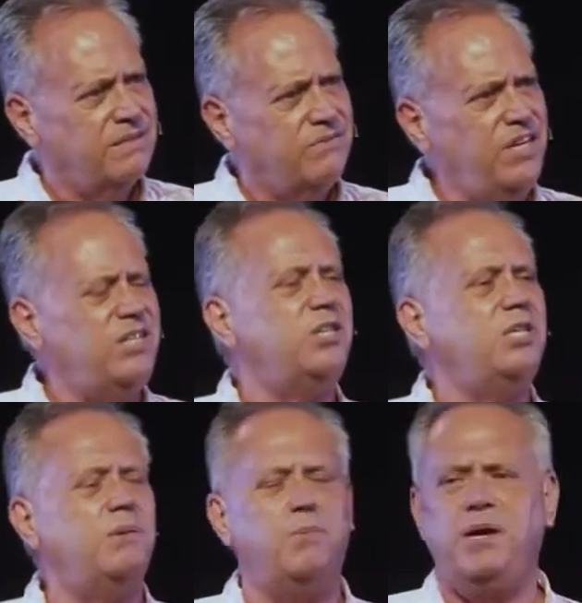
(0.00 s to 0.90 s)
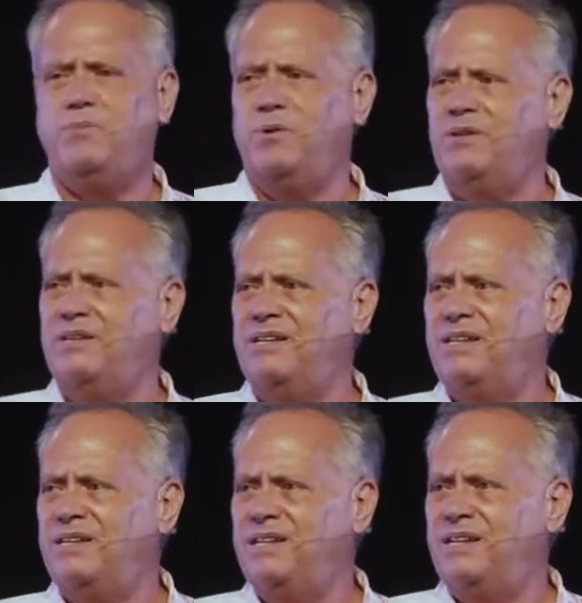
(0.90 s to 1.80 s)
These are the people
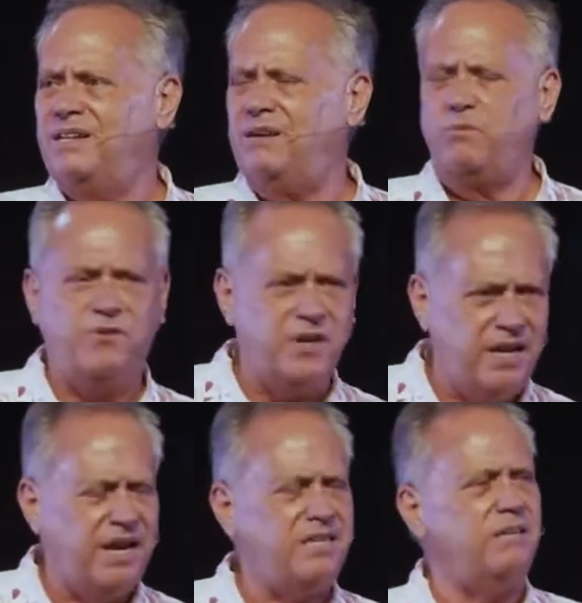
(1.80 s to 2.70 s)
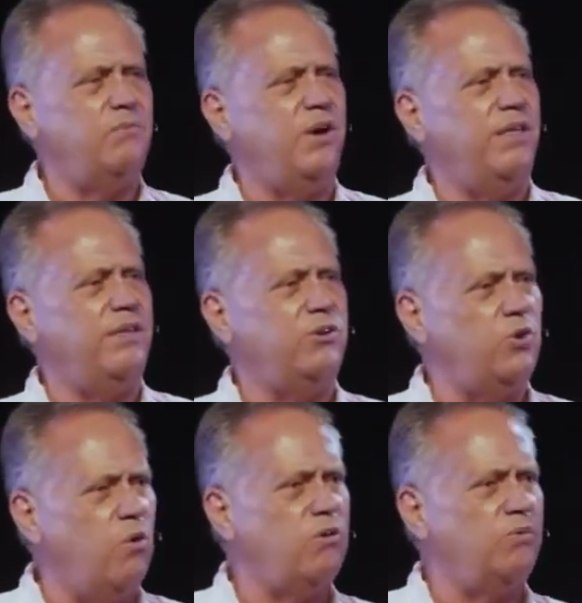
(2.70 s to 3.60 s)
that we've connected with and
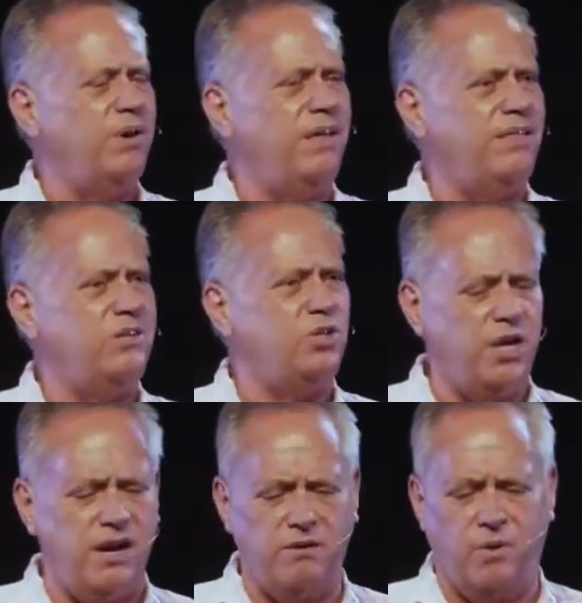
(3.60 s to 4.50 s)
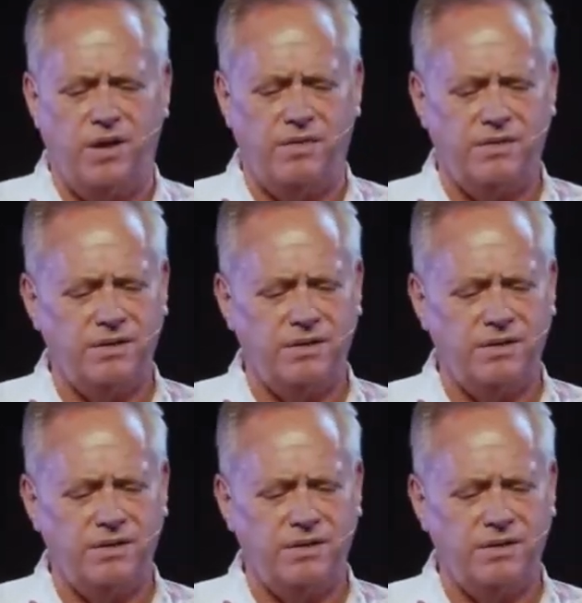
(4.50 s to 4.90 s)
talked with and shared with.